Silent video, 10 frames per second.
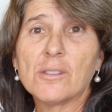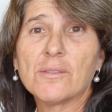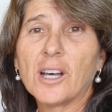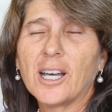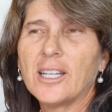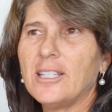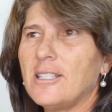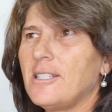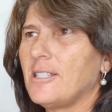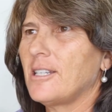is fine,
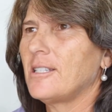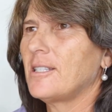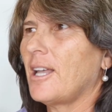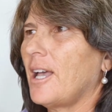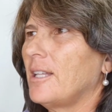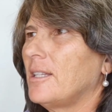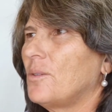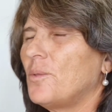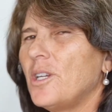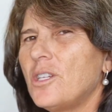it's just that the
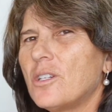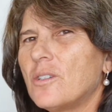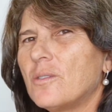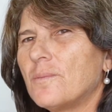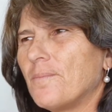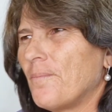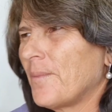original